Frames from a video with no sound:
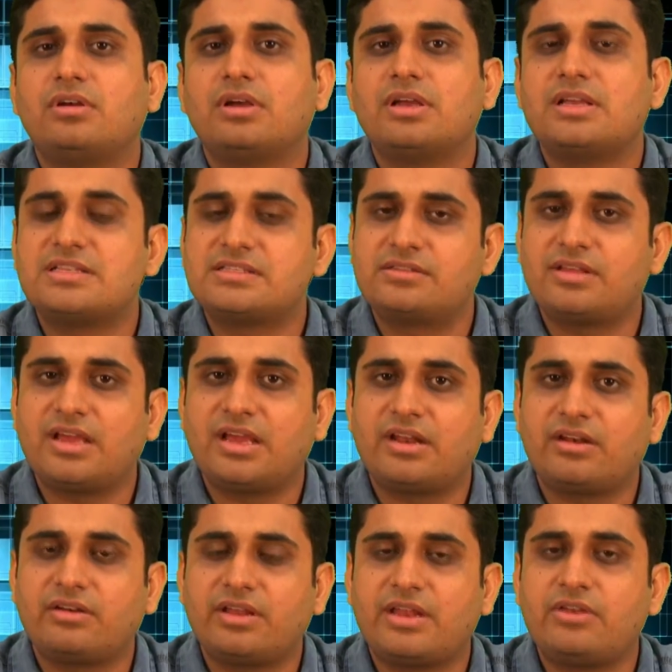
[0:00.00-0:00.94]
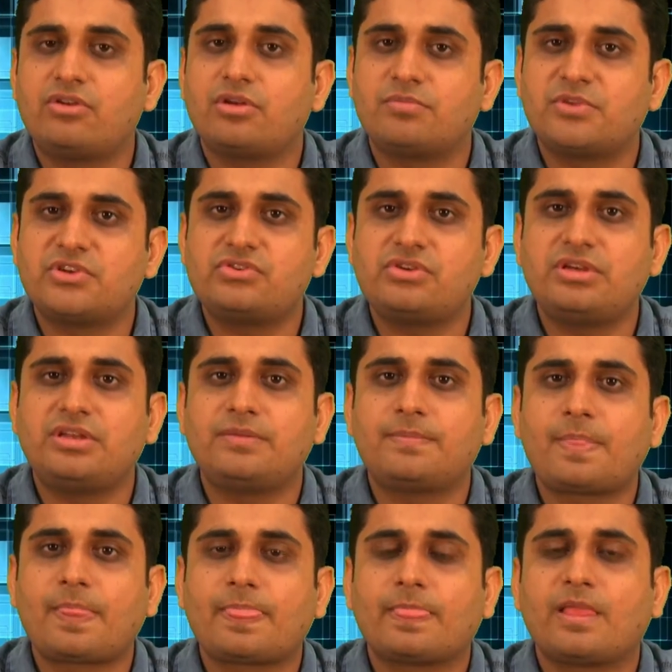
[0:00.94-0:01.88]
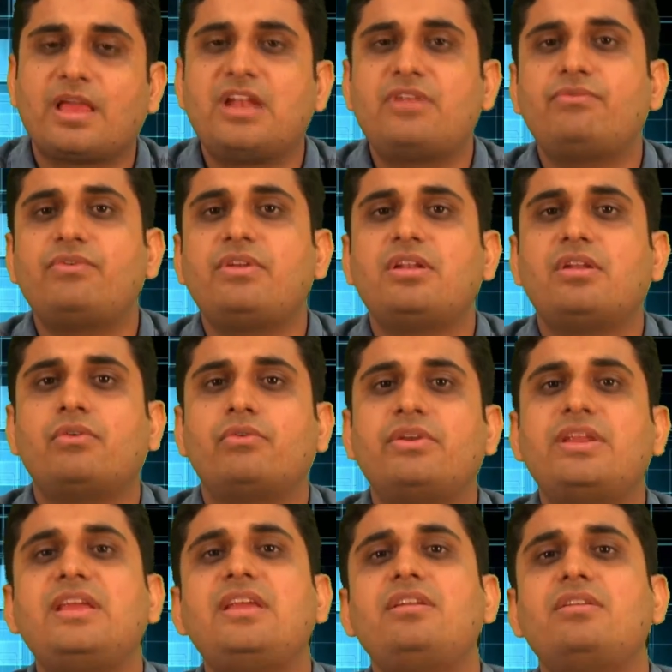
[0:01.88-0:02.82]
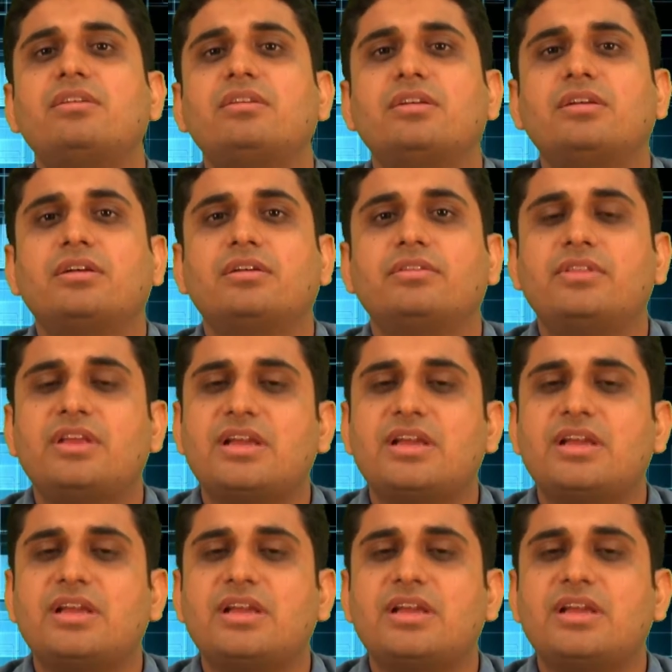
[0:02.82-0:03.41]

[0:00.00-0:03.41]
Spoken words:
is there in your machine, it will read the